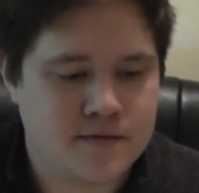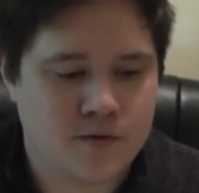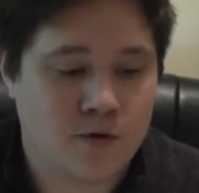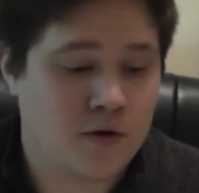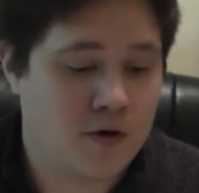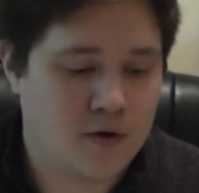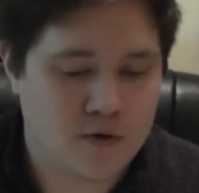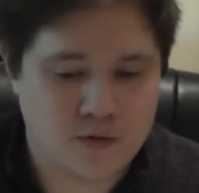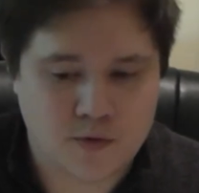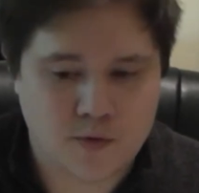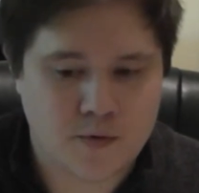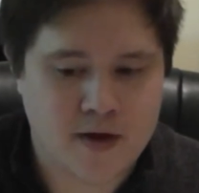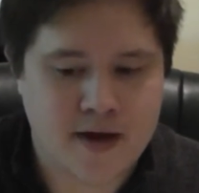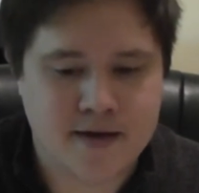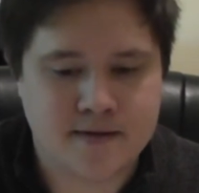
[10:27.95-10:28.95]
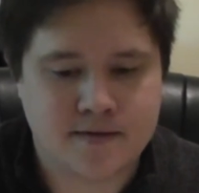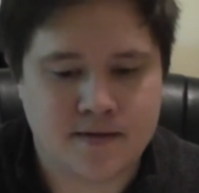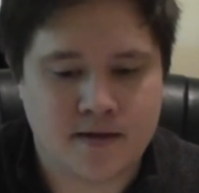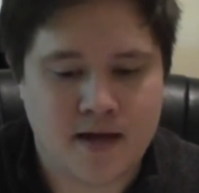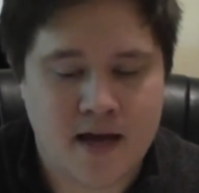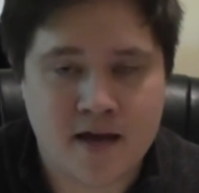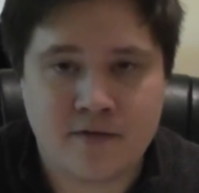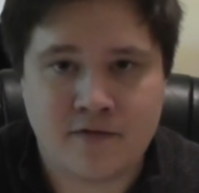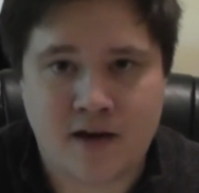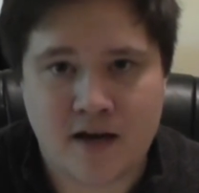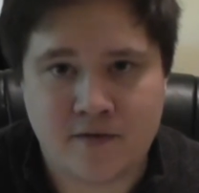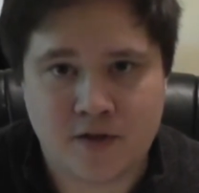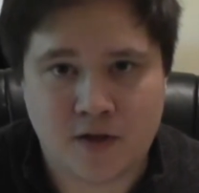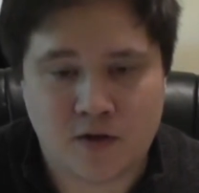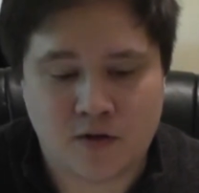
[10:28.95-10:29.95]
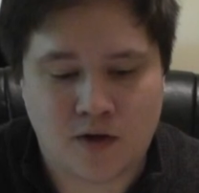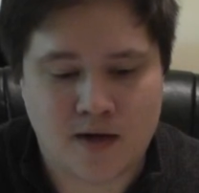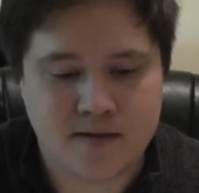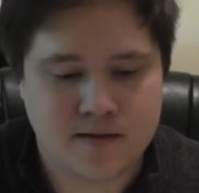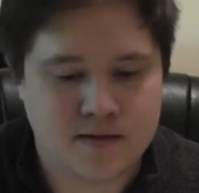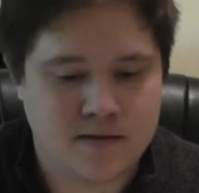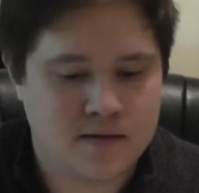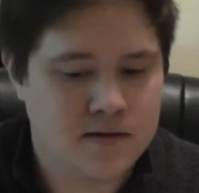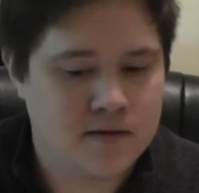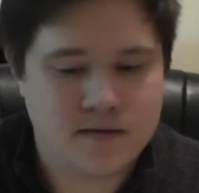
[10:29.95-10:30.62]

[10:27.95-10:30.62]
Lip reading: or girl who has an A5 in their closet,